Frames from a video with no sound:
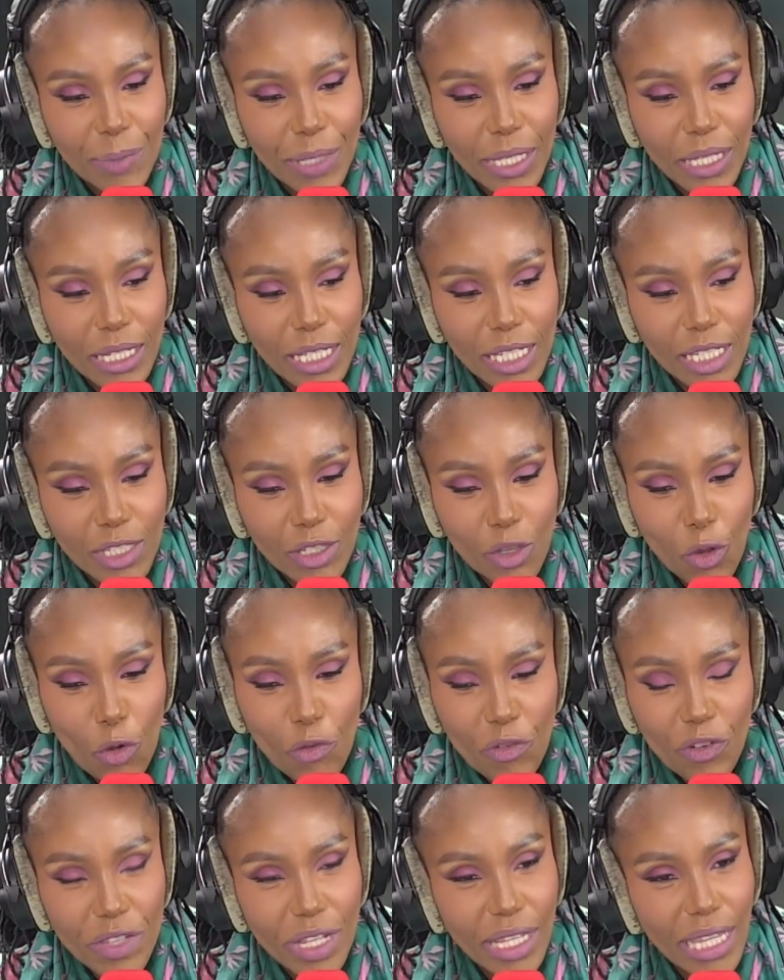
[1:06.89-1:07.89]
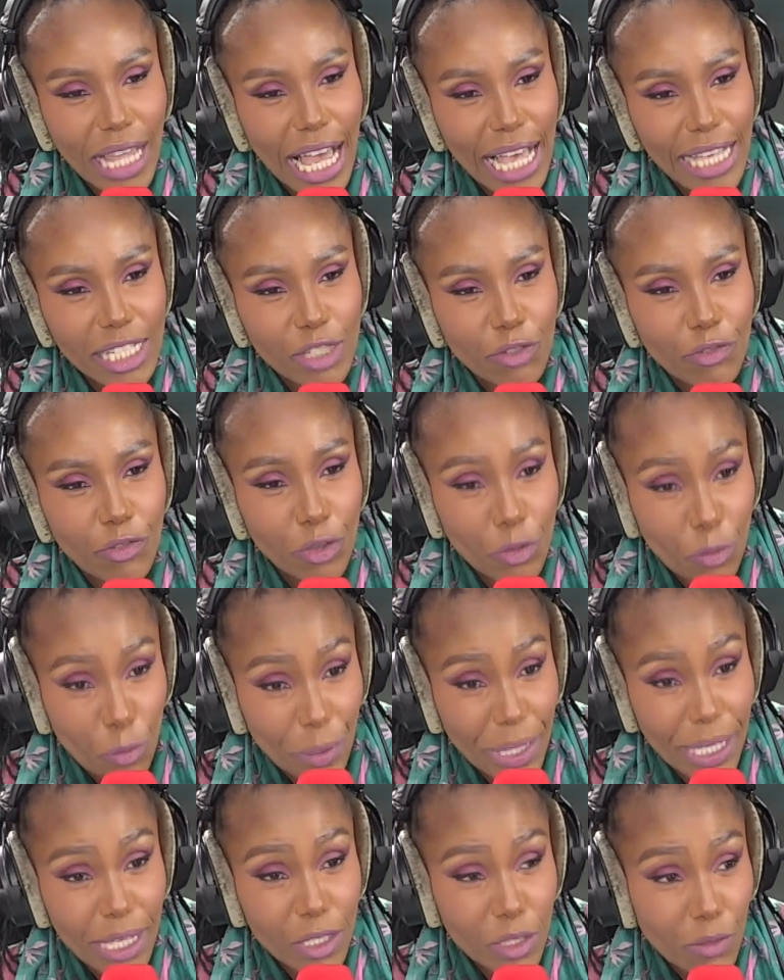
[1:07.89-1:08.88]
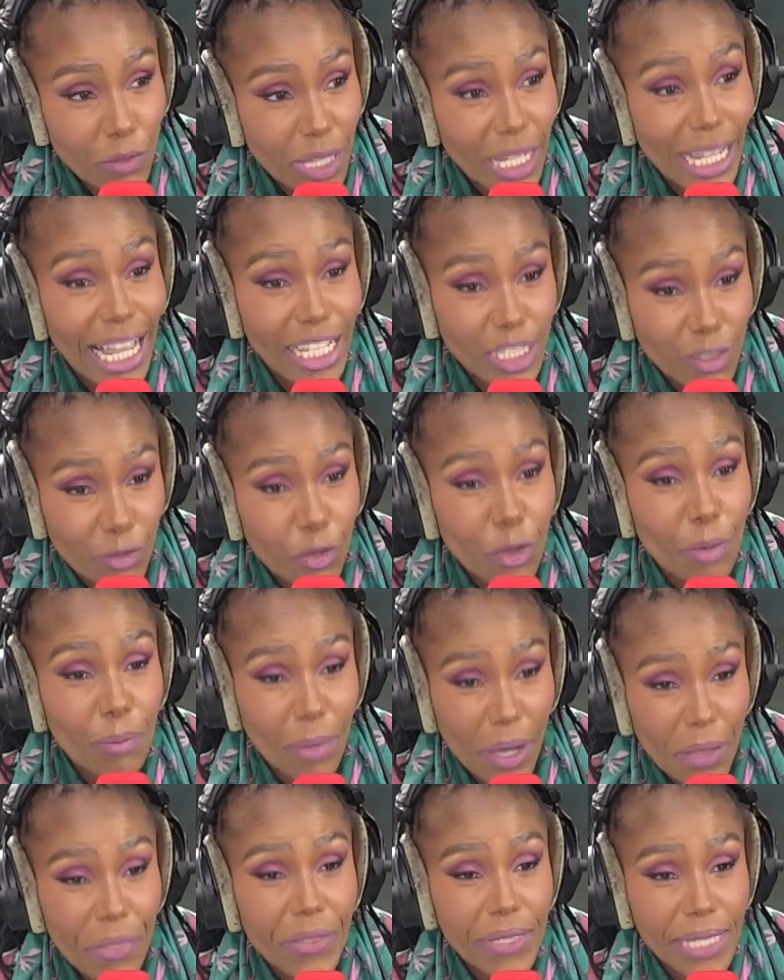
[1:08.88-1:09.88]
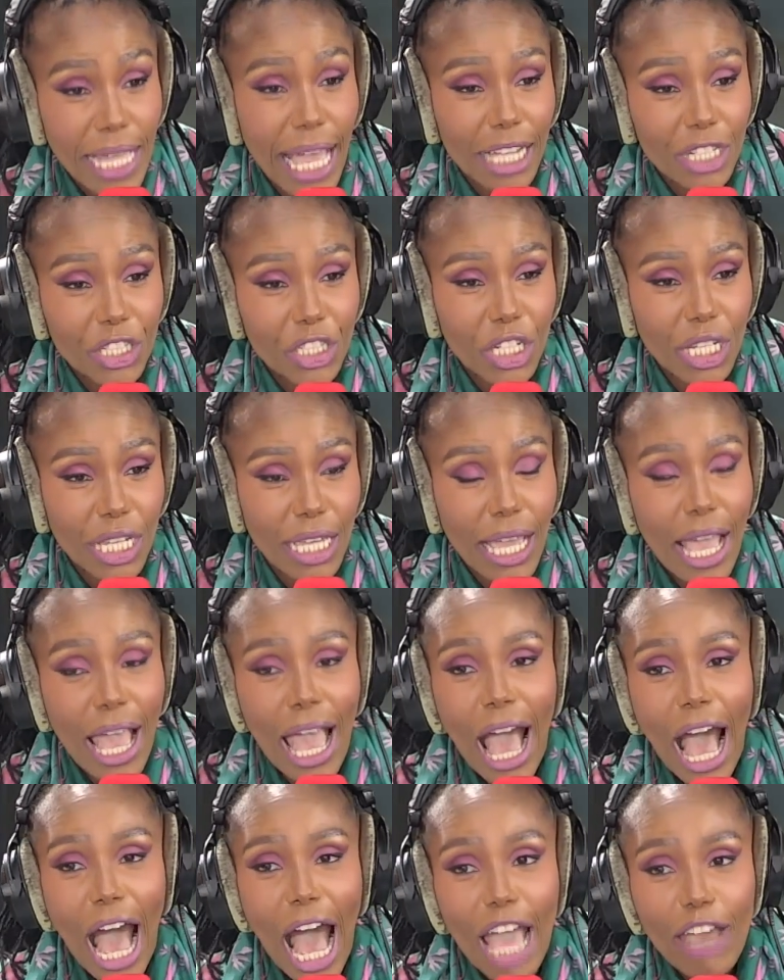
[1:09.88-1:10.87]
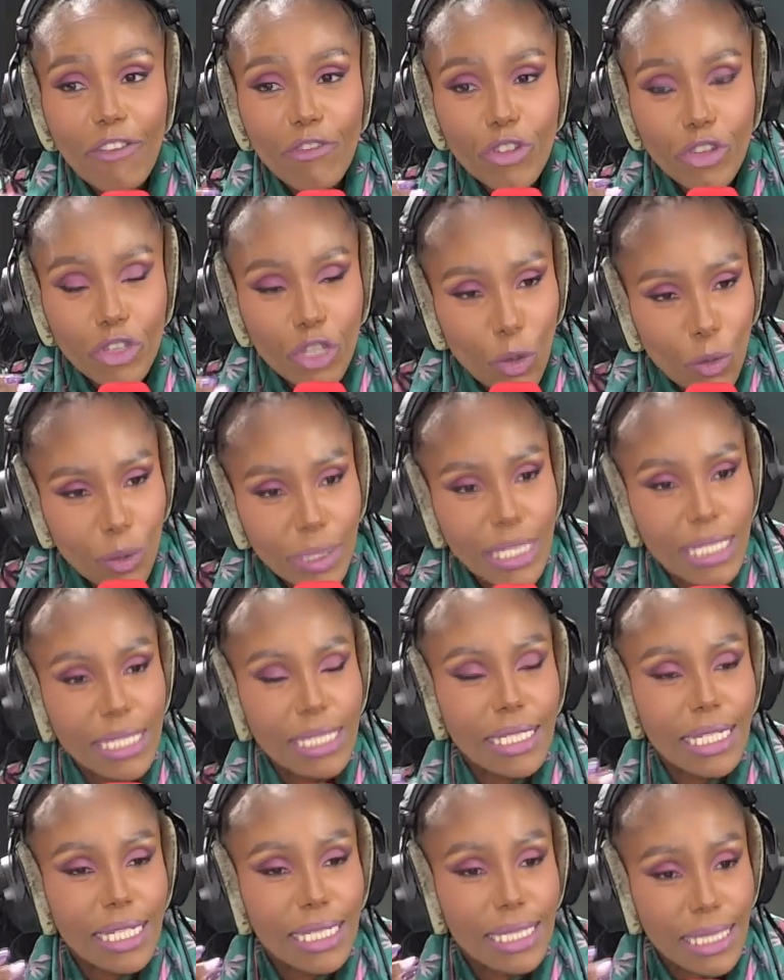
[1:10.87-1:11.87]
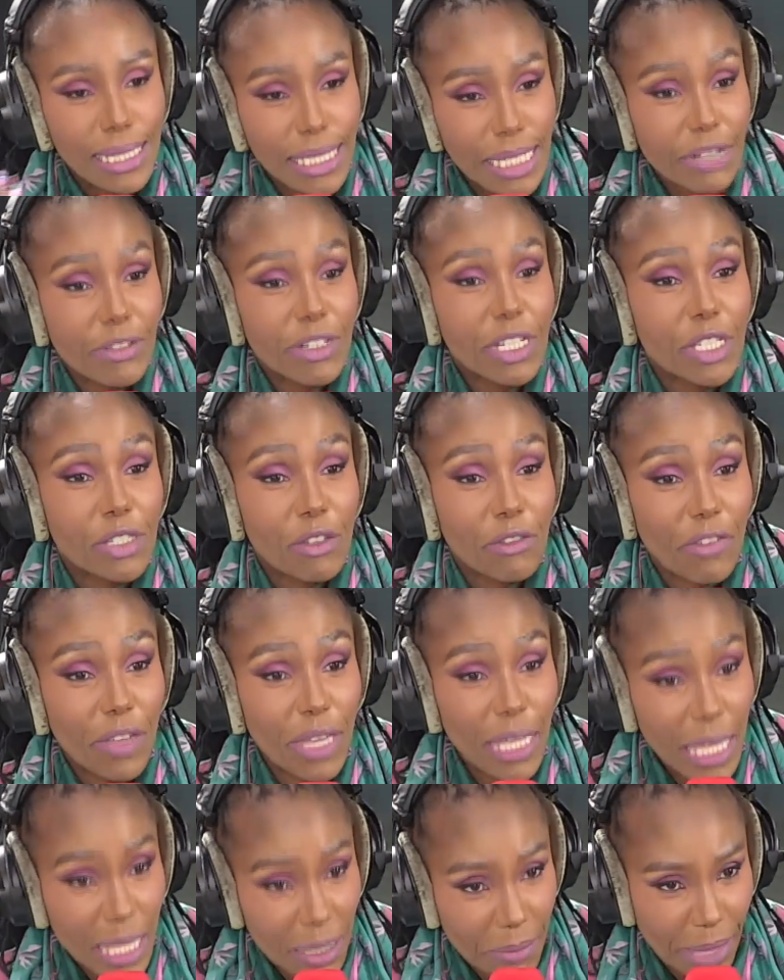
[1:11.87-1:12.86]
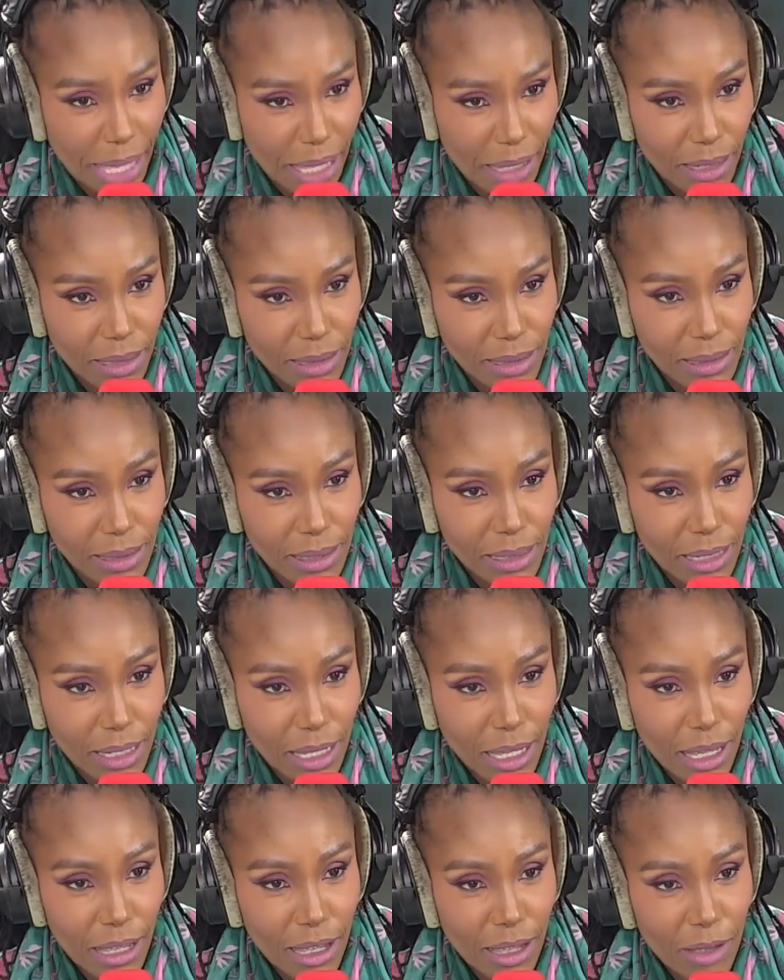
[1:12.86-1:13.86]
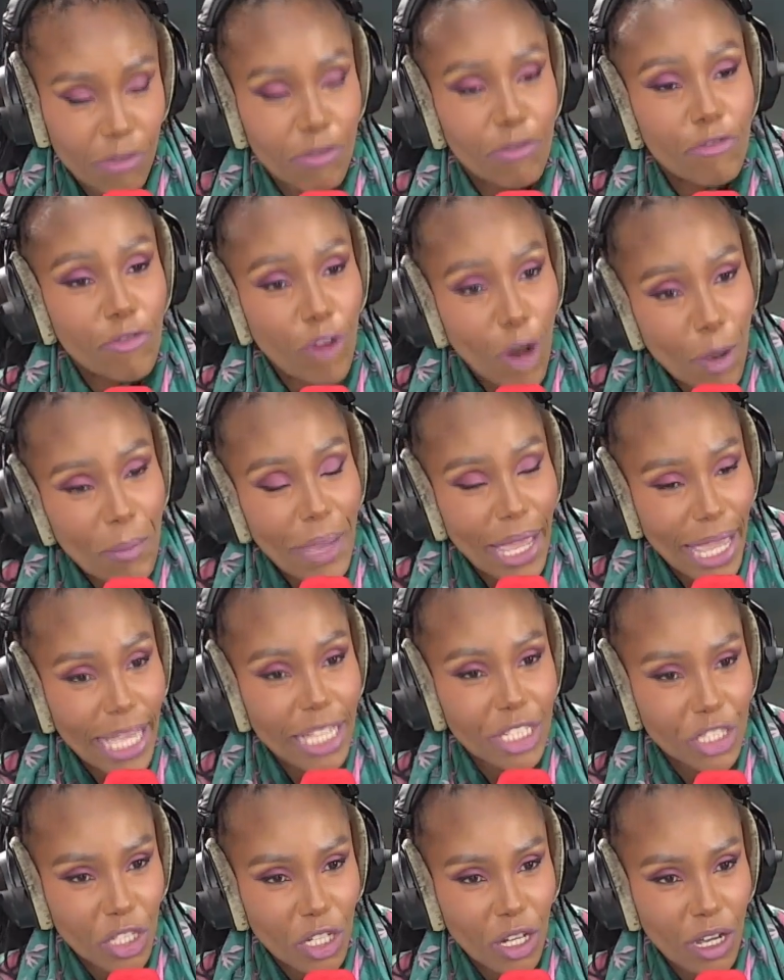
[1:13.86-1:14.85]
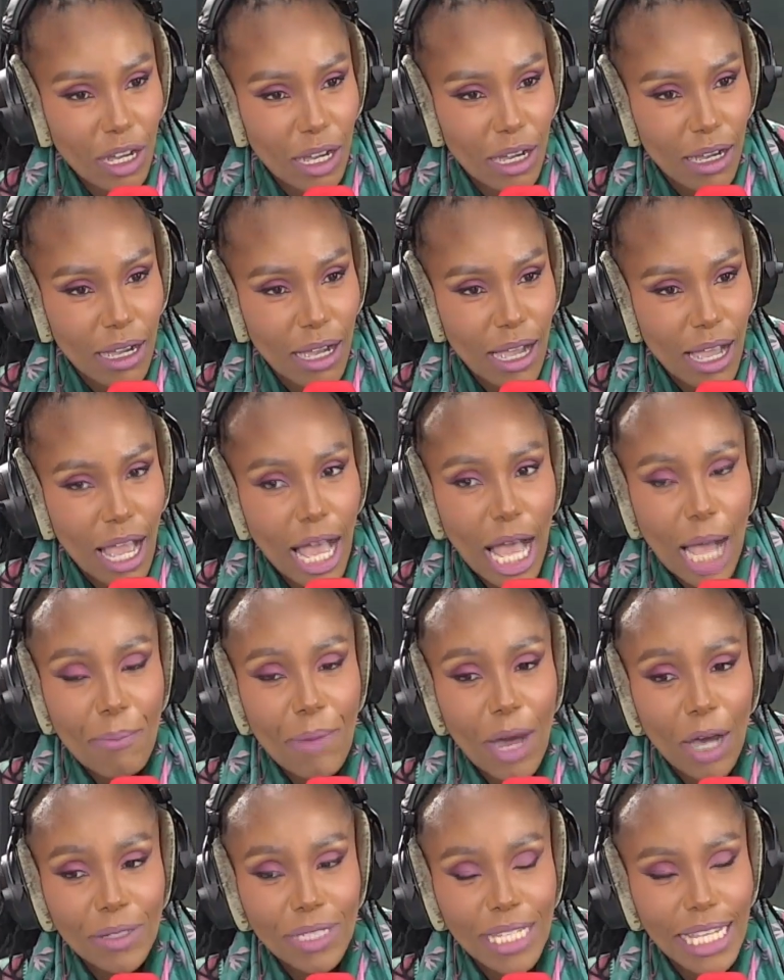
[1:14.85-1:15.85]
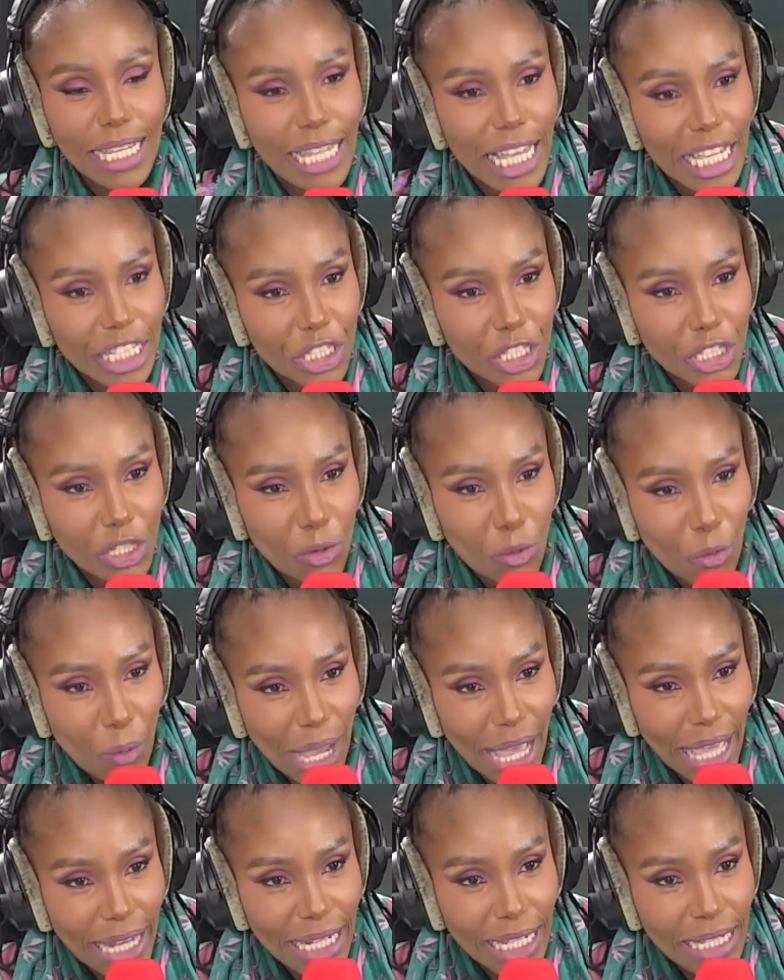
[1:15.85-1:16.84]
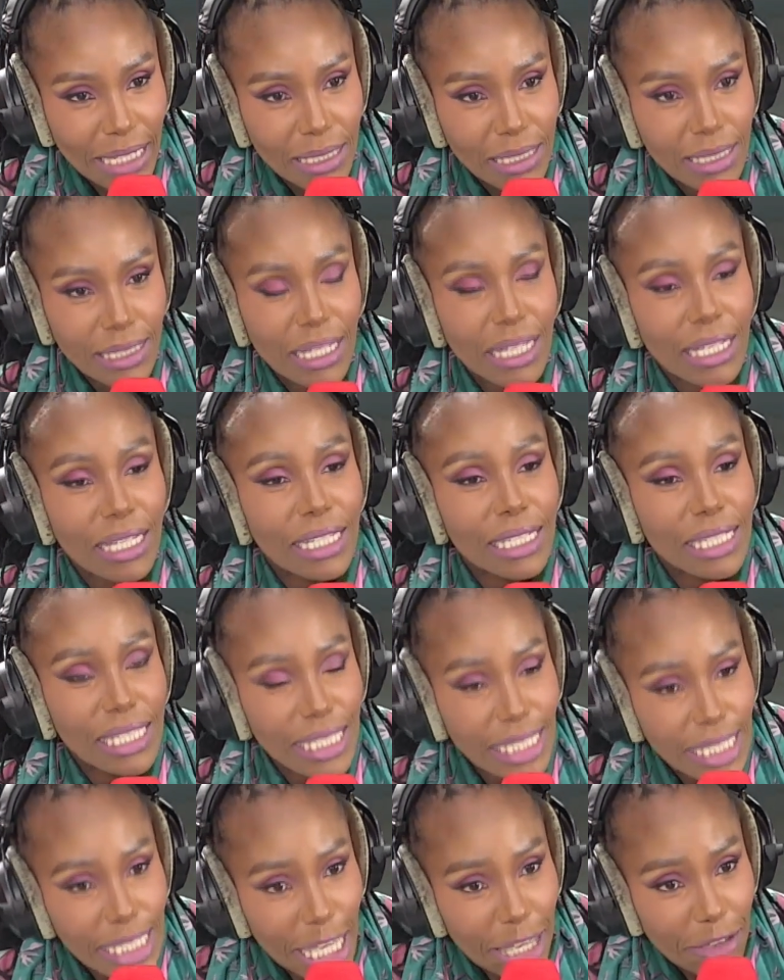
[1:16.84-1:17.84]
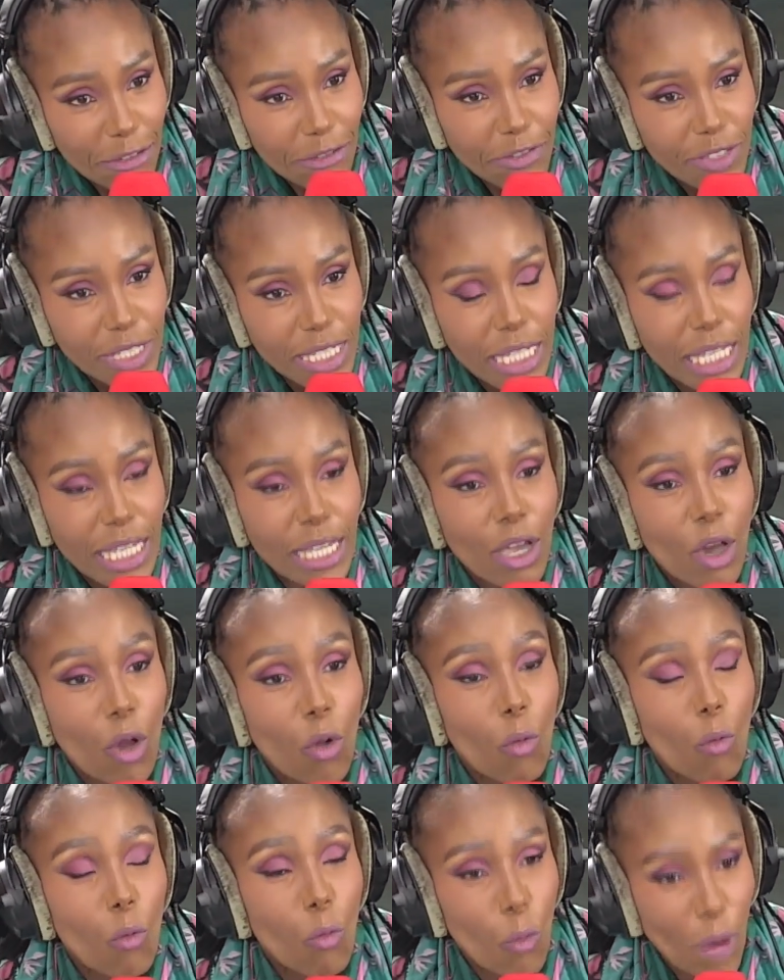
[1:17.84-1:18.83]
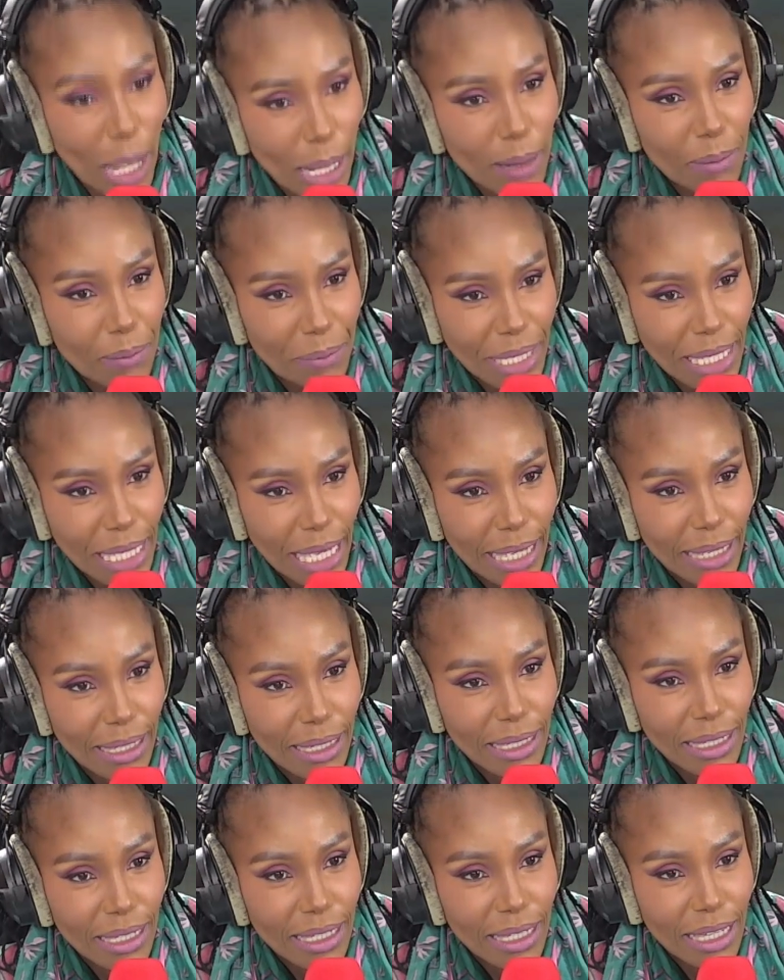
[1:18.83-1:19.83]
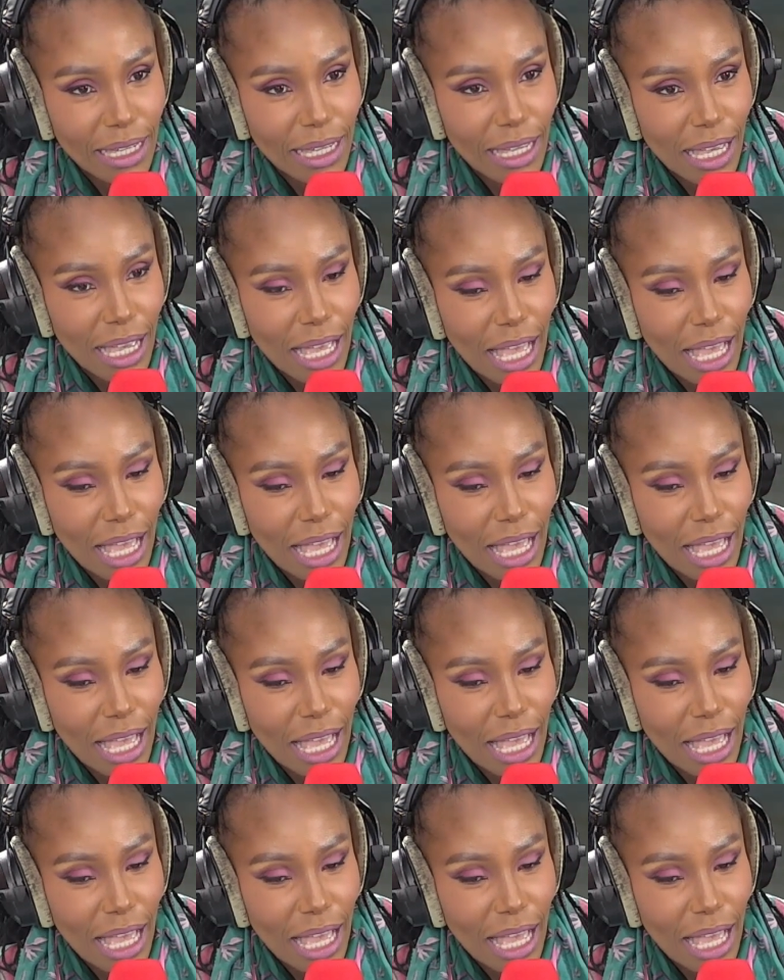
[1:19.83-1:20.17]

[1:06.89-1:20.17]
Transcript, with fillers: because over the last few weeks, over the last few months, actually, yes, I've noticed a series of emails yes. from H R yes. about election awareness, yes, safety, yes, well-being. Yes.